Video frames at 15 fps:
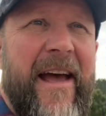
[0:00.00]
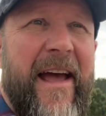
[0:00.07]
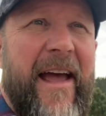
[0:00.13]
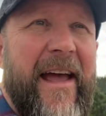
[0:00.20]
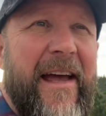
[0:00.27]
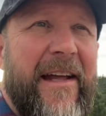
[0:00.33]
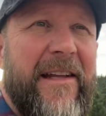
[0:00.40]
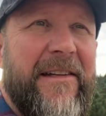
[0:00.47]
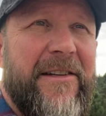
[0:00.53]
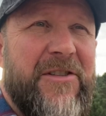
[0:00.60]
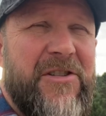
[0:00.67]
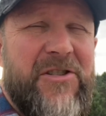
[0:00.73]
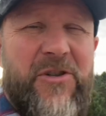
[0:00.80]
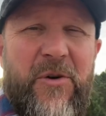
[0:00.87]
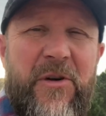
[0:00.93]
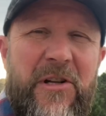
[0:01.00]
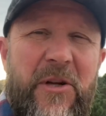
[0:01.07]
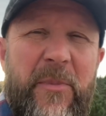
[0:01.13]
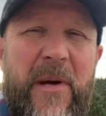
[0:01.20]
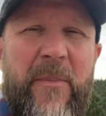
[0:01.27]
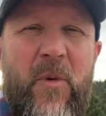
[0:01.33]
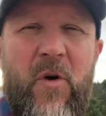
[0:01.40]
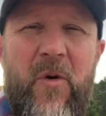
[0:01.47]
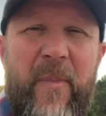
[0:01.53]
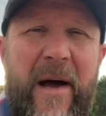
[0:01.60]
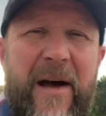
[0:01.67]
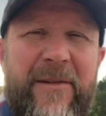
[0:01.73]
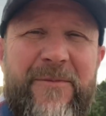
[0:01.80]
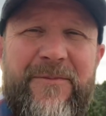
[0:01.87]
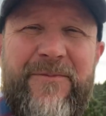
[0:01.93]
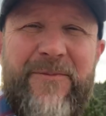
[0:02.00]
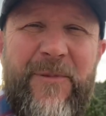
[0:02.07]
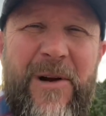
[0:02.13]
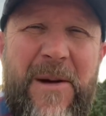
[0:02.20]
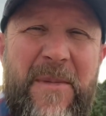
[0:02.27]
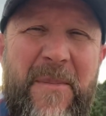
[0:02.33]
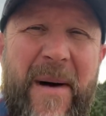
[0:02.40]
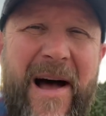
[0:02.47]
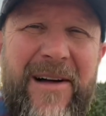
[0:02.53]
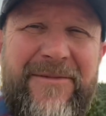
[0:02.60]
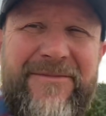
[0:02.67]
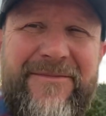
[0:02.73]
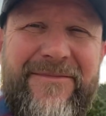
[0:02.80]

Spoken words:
and just show you a little bit more about what I'm about.